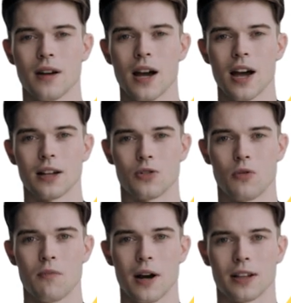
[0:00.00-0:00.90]
I
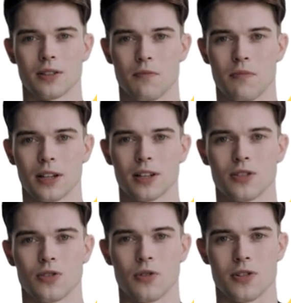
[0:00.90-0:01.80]
do better
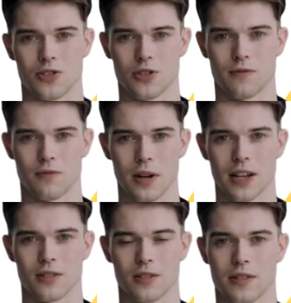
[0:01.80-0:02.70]
because you deserve
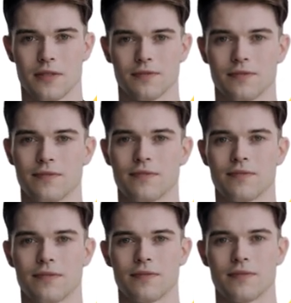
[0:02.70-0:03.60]
better.
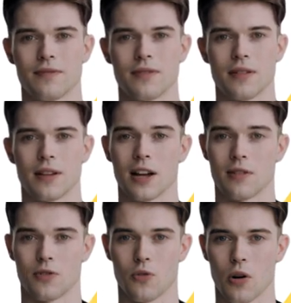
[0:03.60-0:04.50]

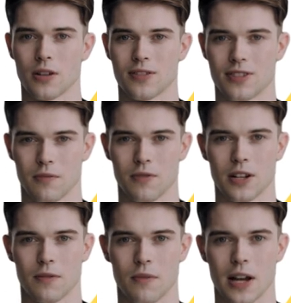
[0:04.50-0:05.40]
If you want
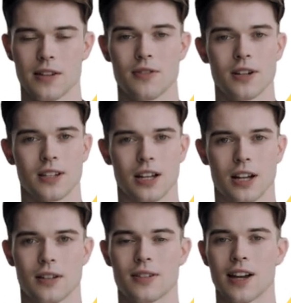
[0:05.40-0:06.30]
something better then
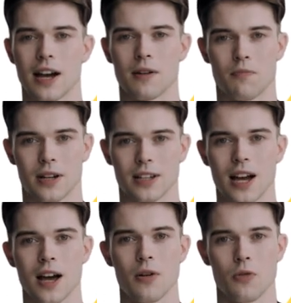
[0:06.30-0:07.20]
contact me
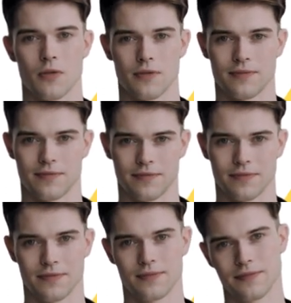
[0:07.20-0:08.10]
now.
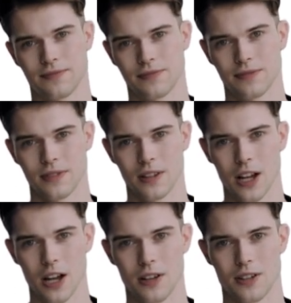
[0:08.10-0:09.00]

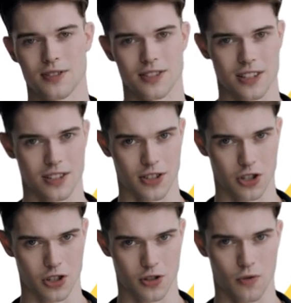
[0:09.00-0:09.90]
Honesty and
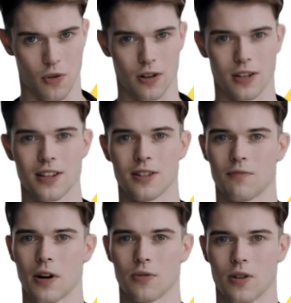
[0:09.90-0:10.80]
hard work is
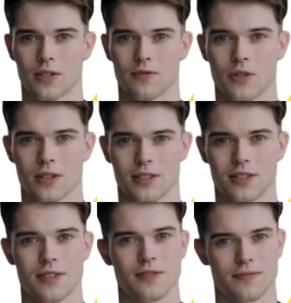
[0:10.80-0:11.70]
my
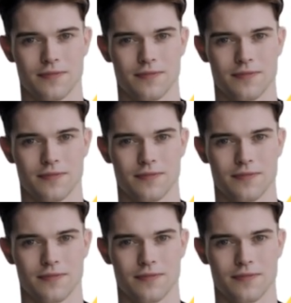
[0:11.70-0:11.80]
reference.